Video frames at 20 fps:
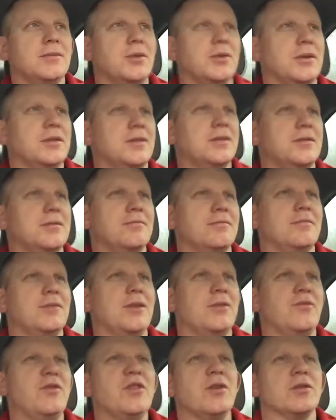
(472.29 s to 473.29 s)
So it
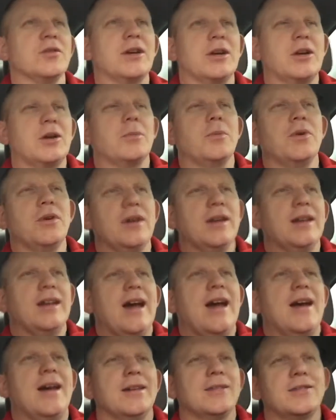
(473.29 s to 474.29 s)
feels like you're putting
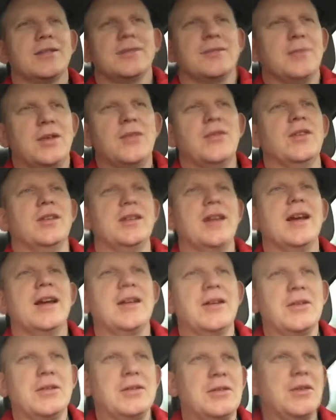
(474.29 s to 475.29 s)
gas in the
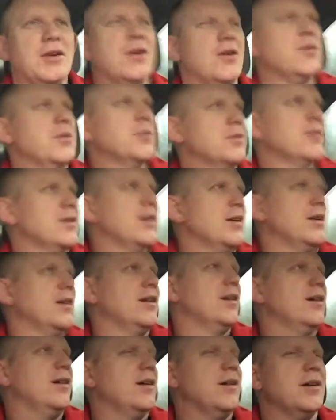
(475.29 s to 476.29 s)
tank, and
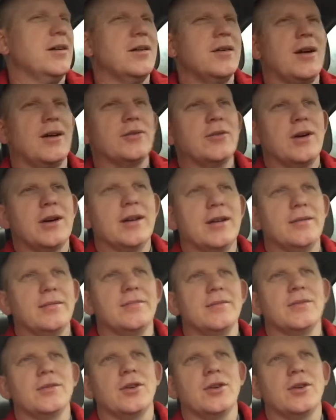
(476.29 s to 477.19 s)
I'll try to